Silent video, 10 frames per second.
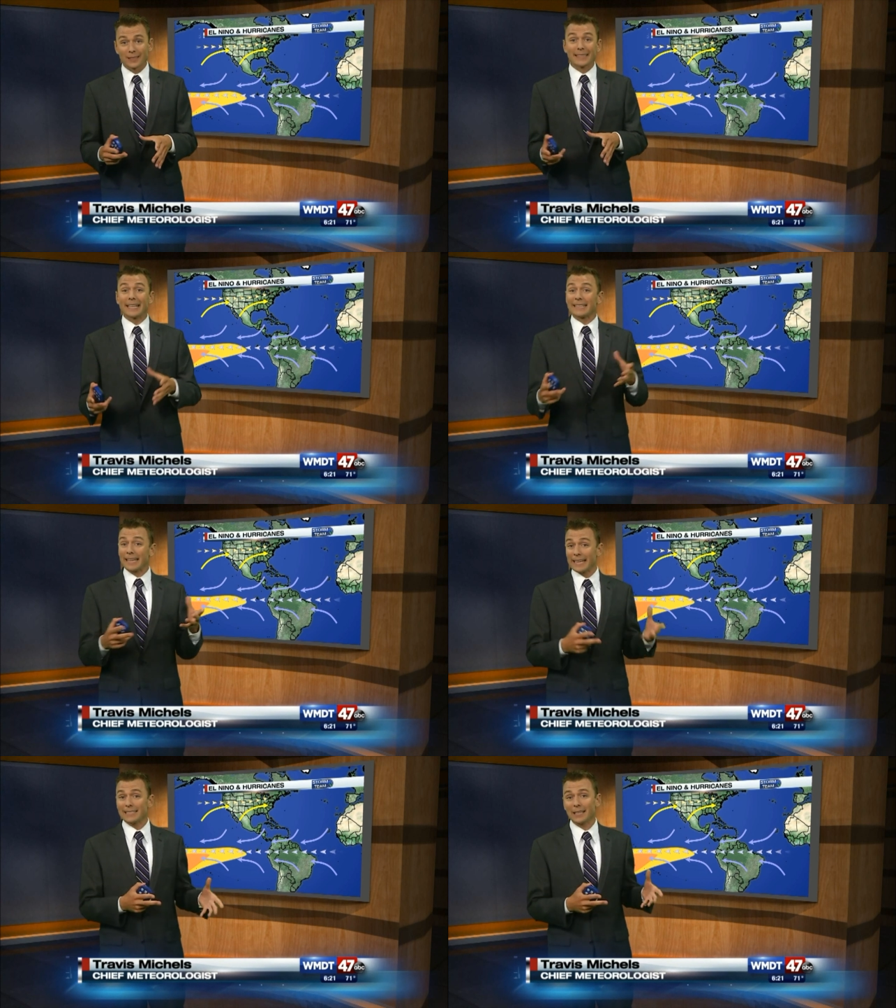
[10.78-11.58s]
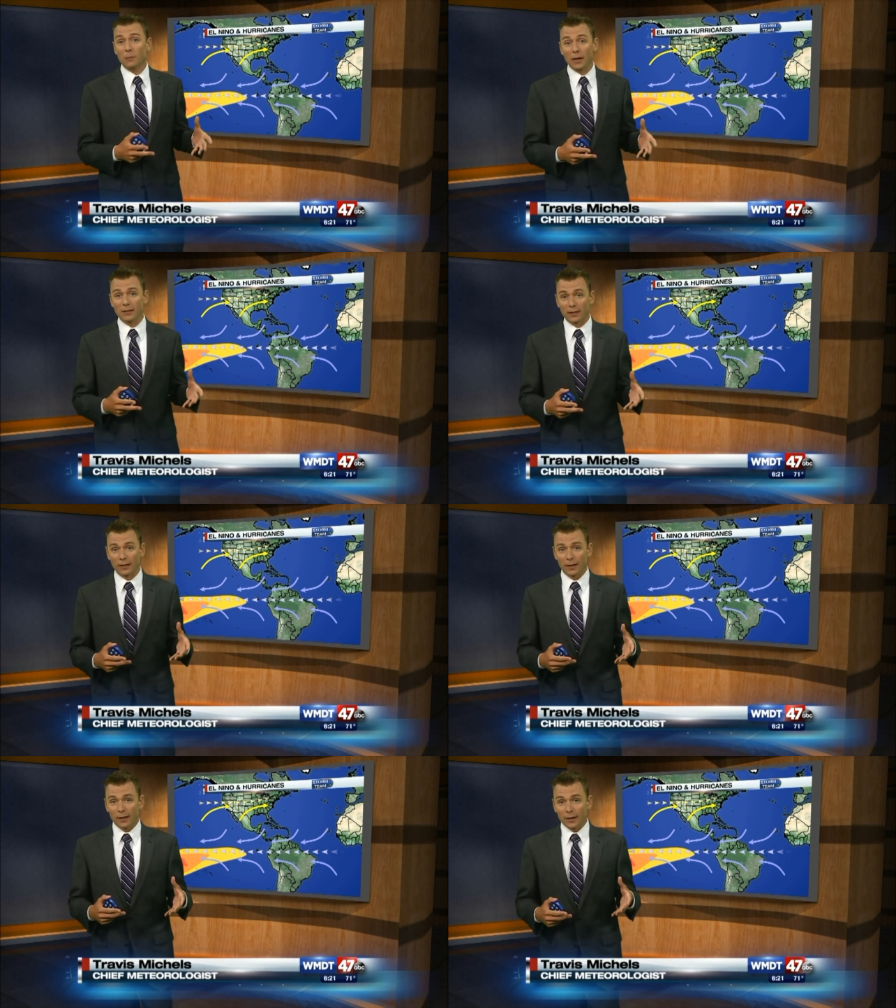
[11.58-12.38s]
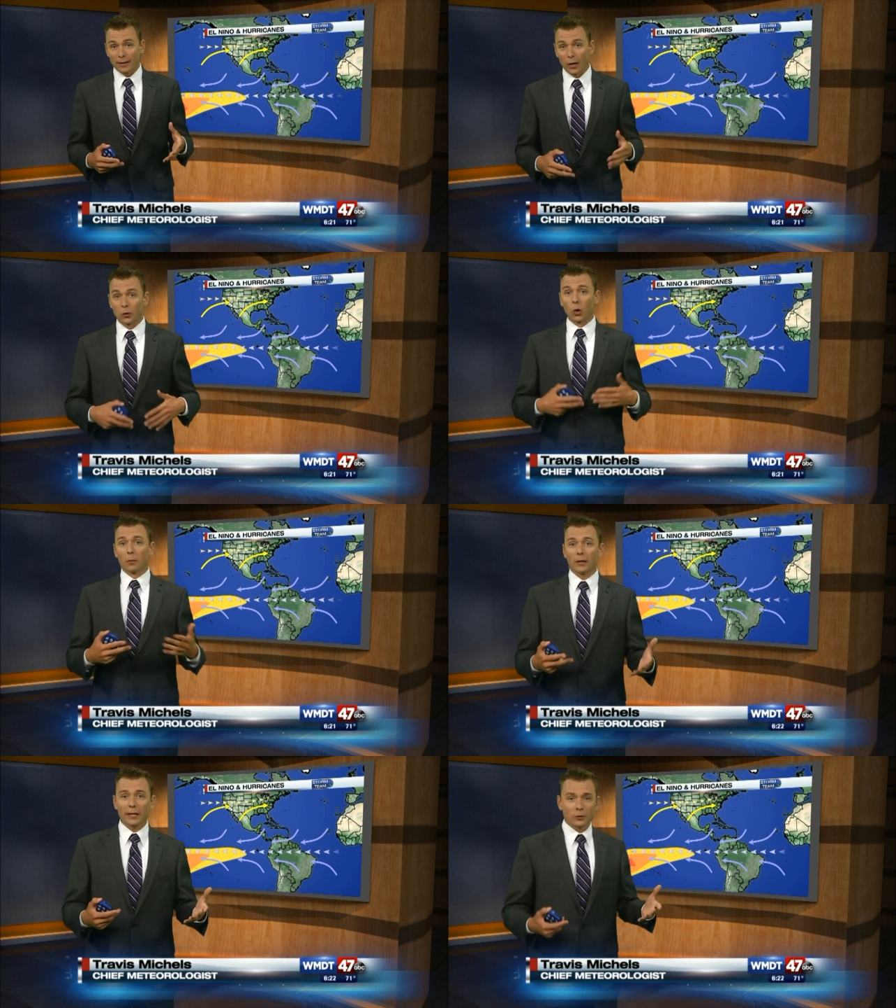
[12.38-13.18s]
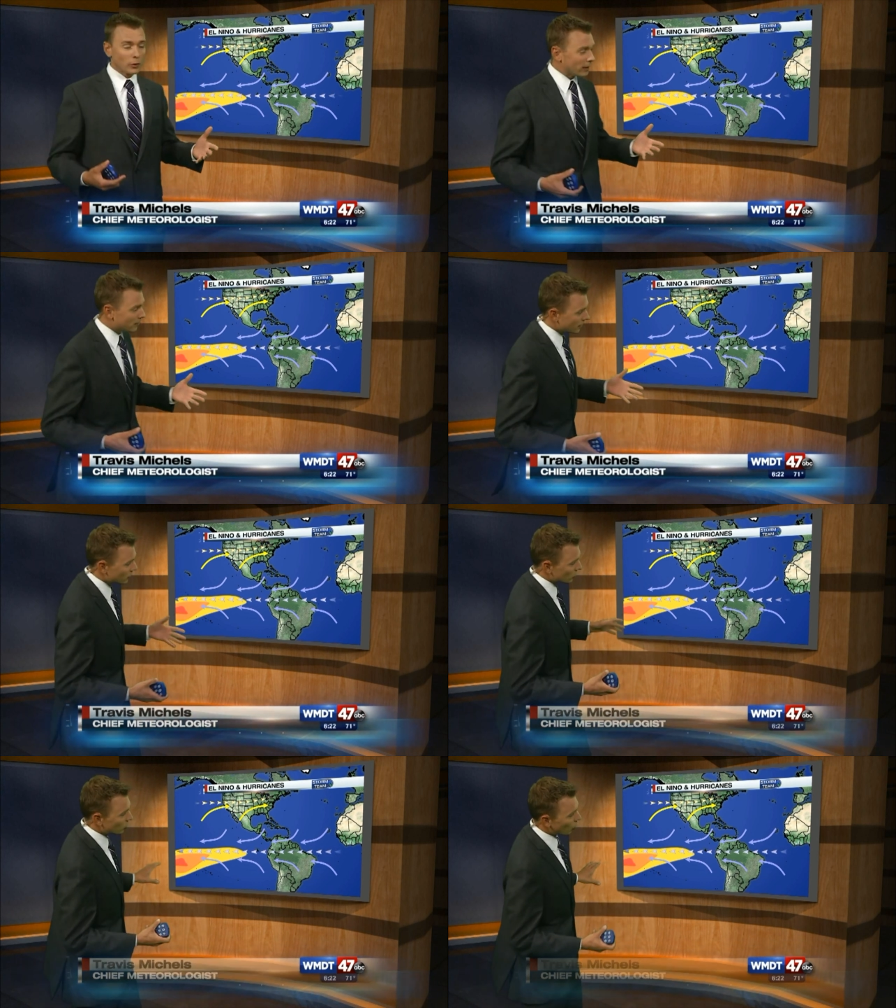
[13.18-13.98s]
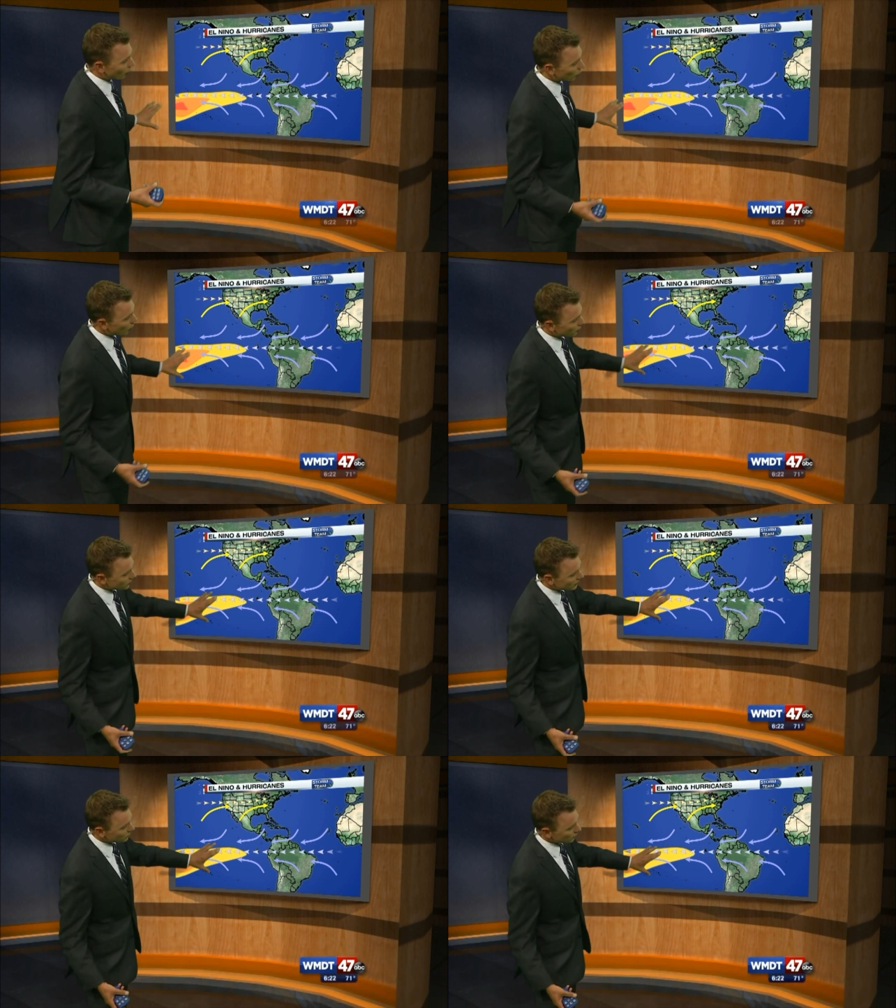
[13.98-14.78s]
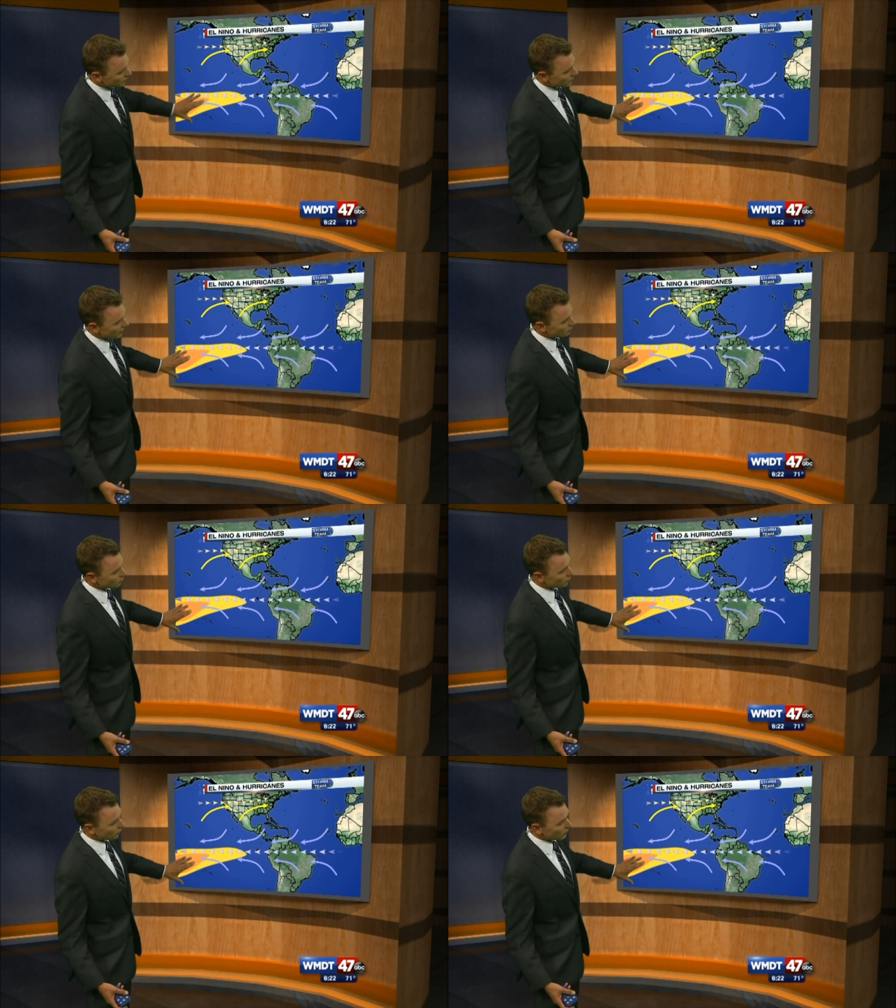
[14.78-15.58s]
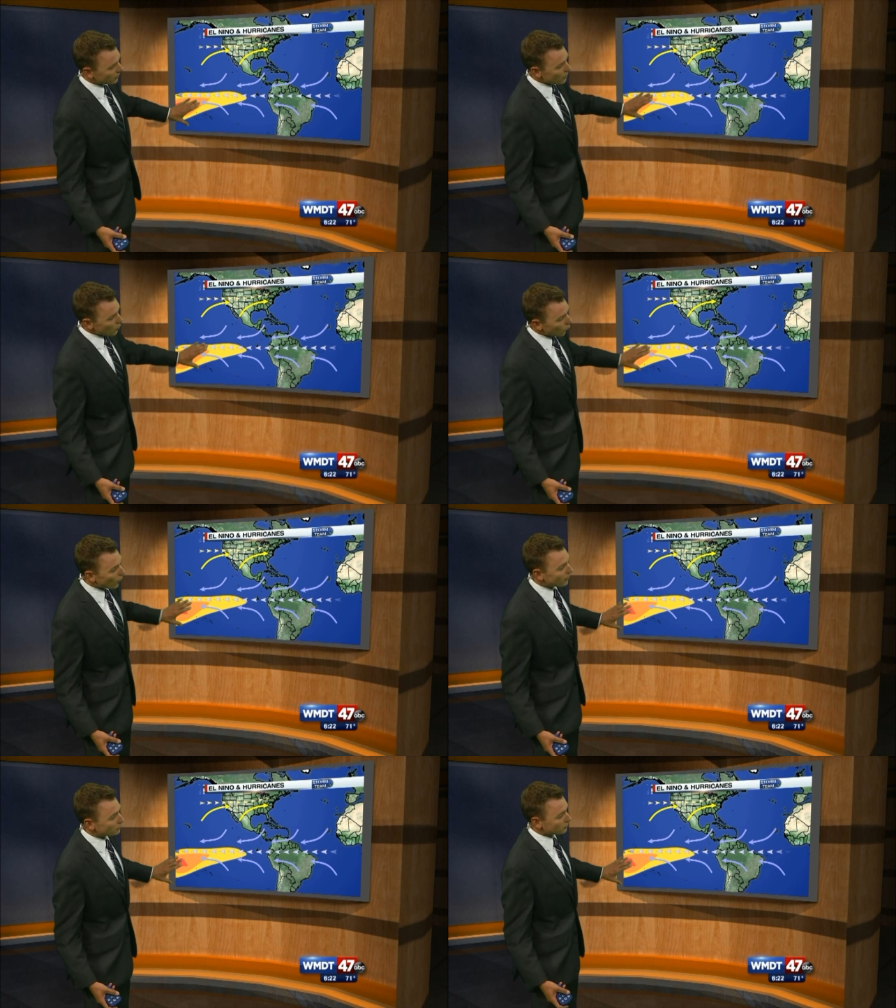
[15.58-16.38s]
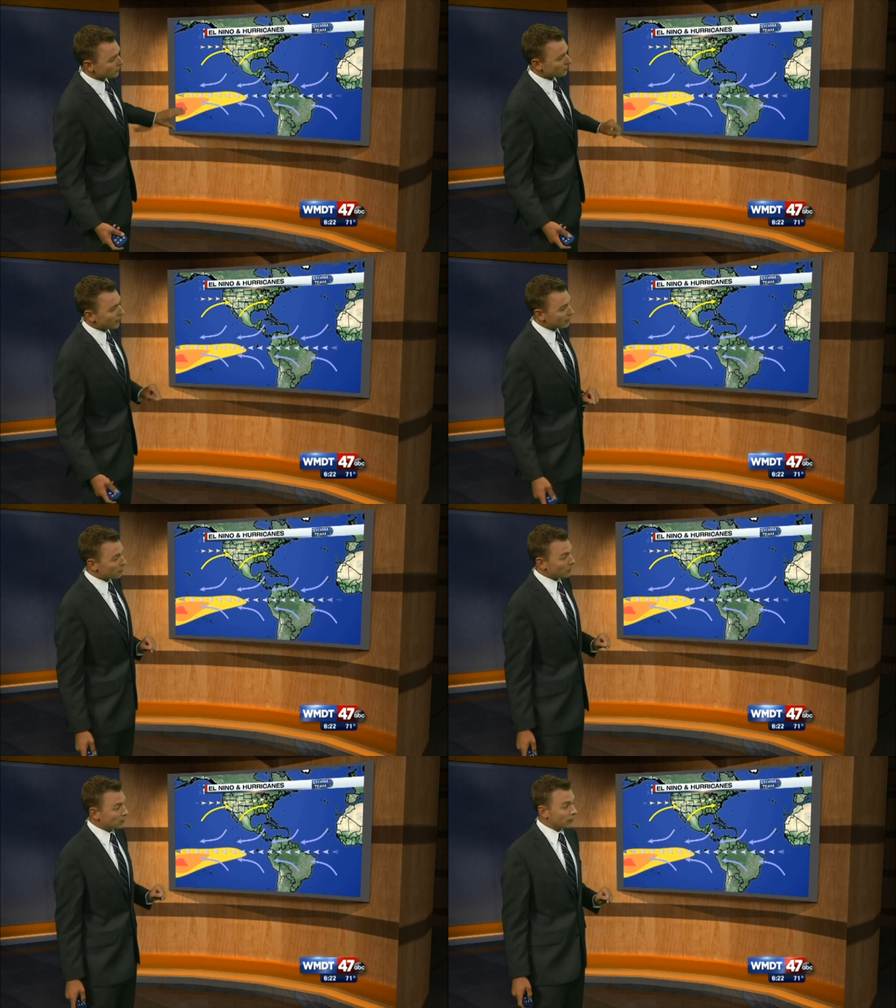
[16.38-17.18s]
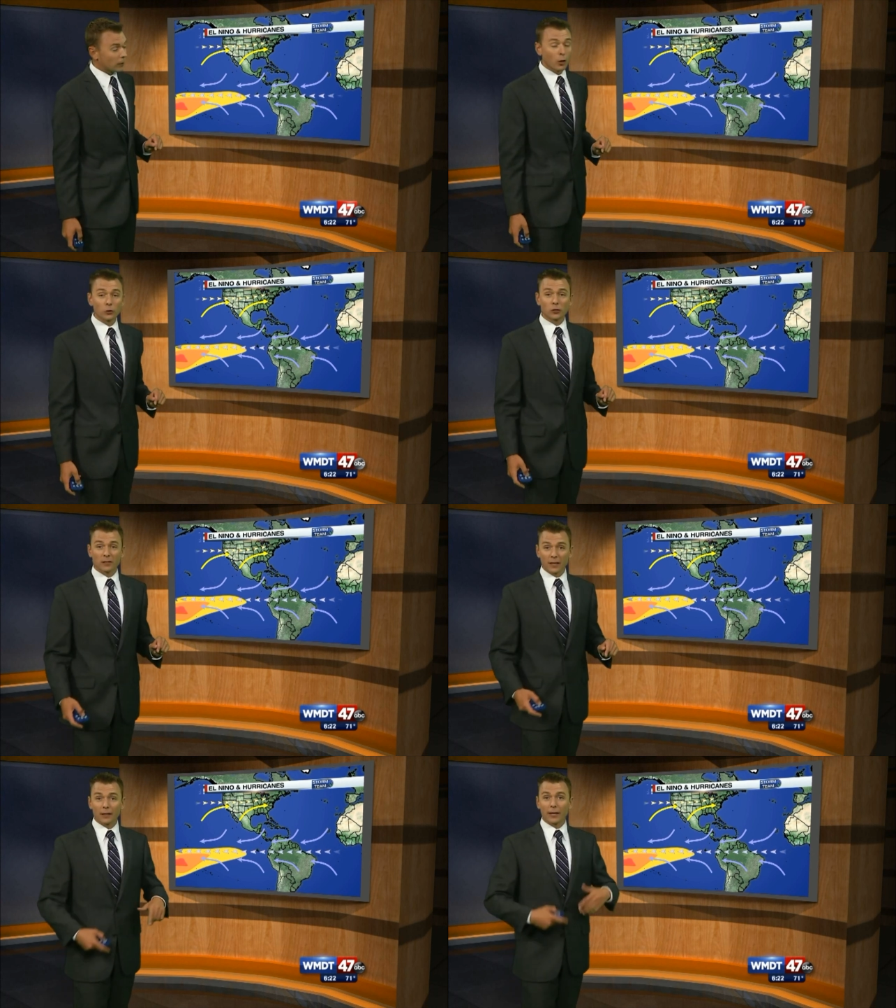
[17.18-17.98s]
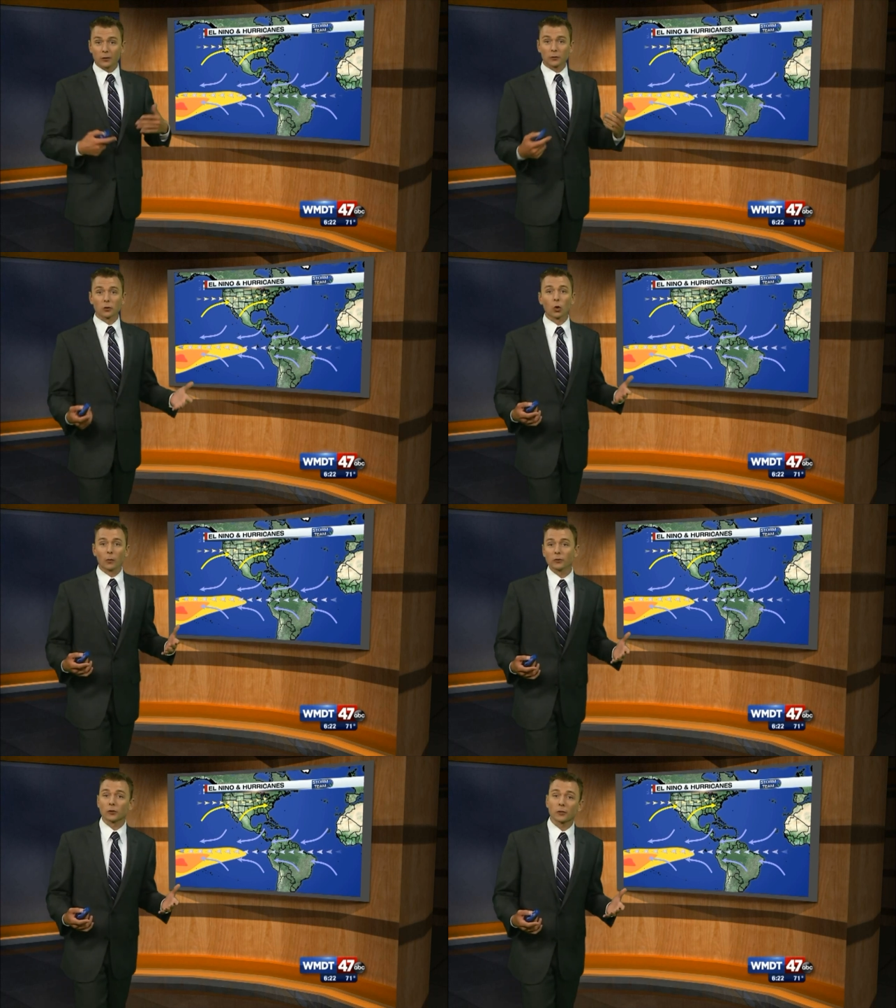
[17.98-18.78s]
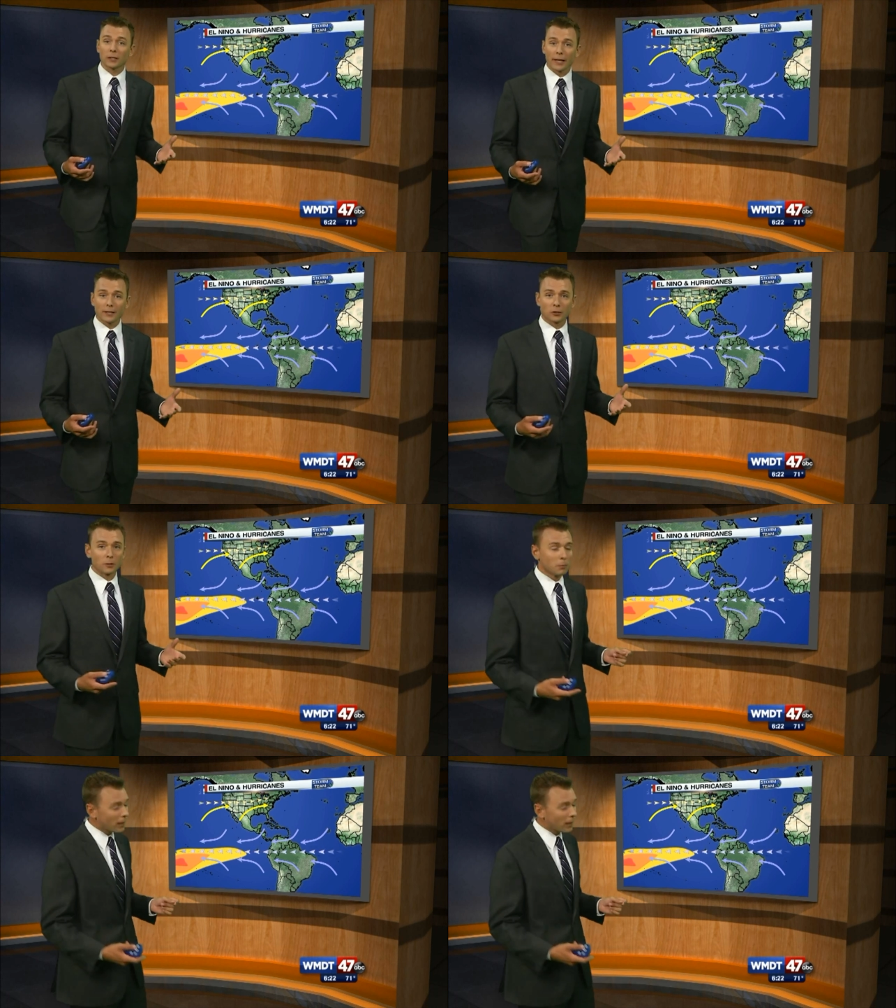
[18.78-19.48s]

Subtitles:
in the Atlantic Basin. Now, normally, as we can see, some warmer water sea surface temperatures on the western side of the Pacific Ocean that allows for normal circulation.